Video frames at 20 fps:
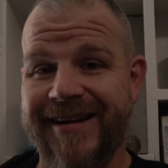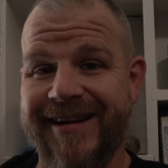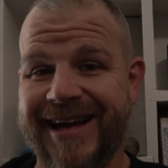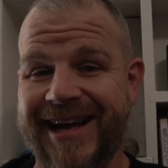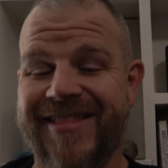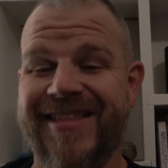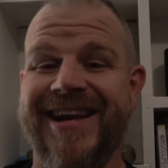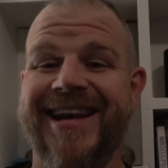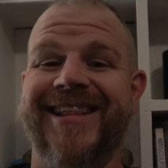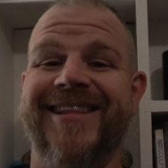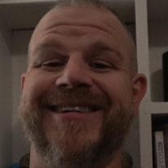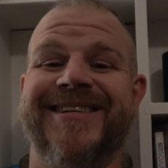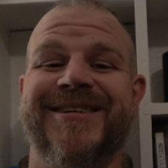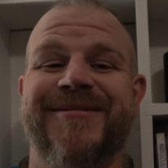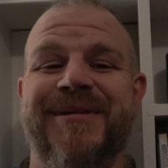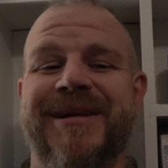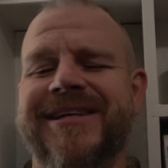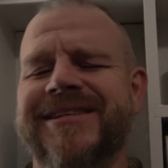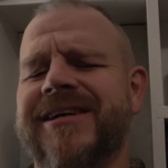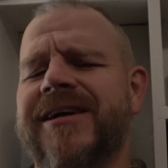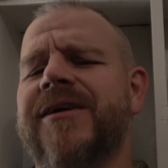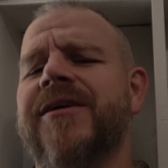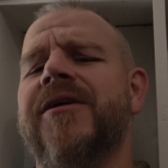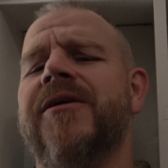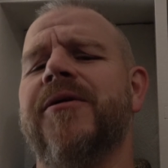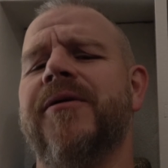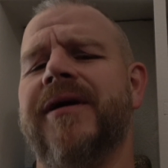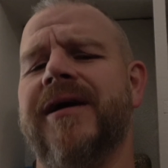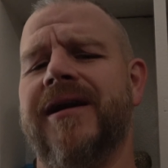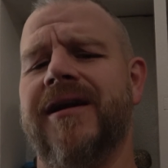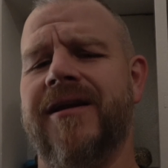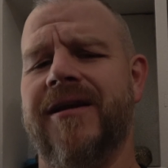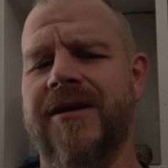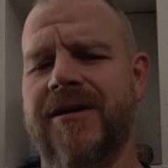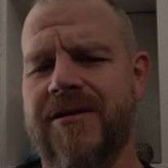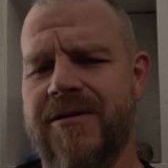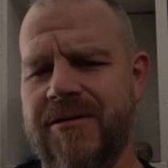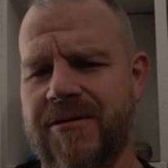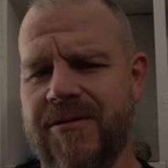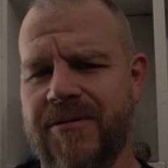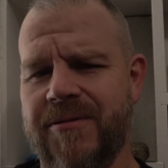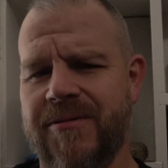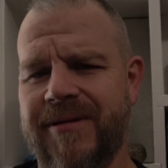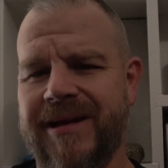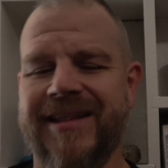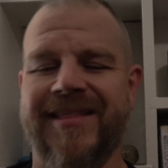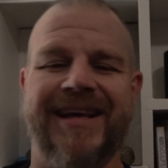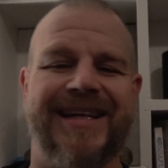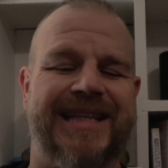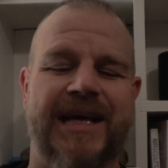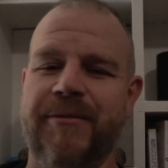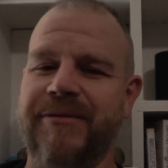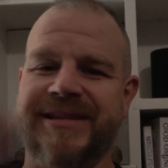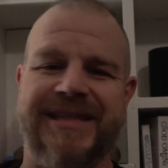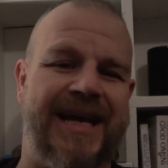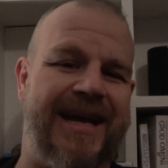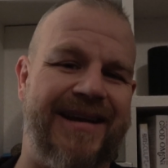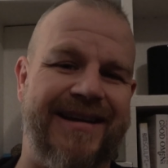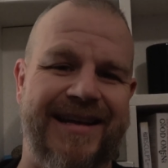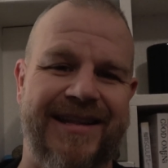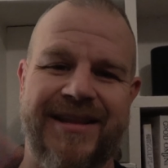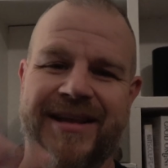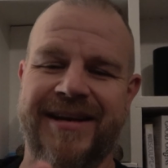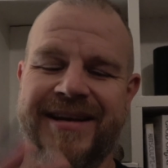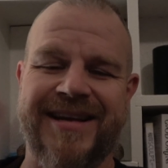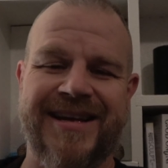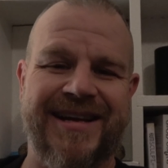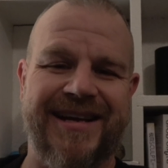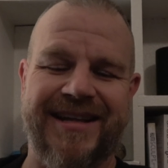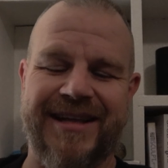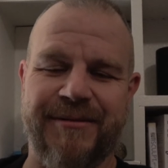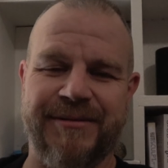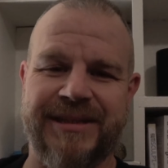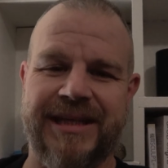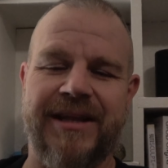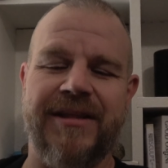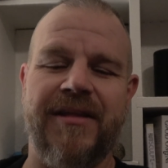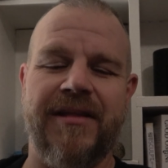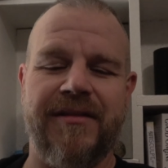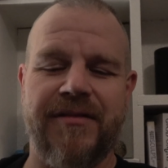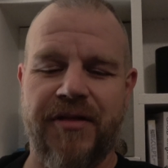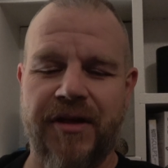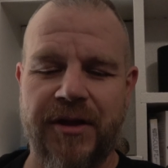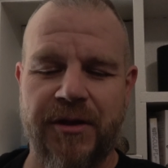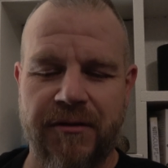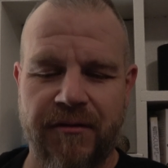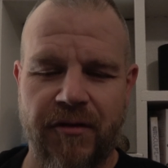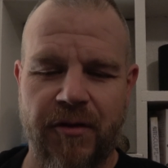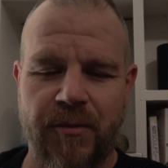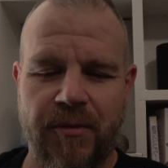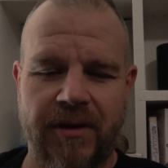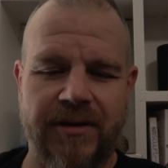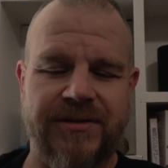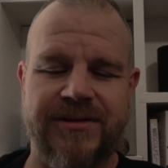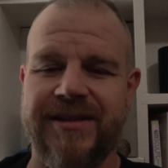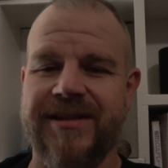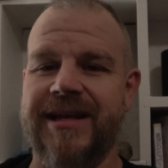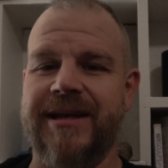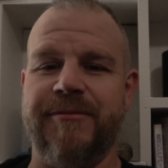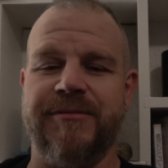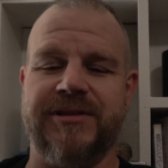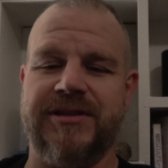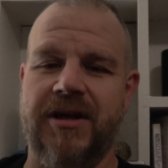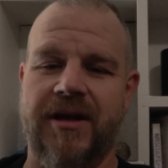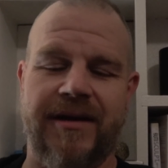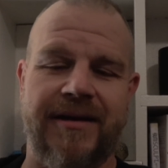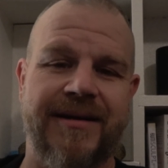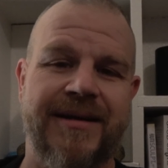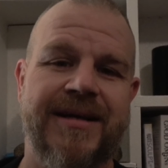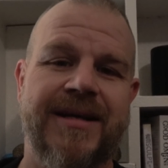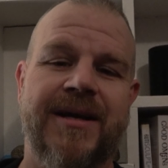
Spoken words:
And then he looked at me and he was like, oh, hello. And like, that was it. And then thank you very much. And then he was done.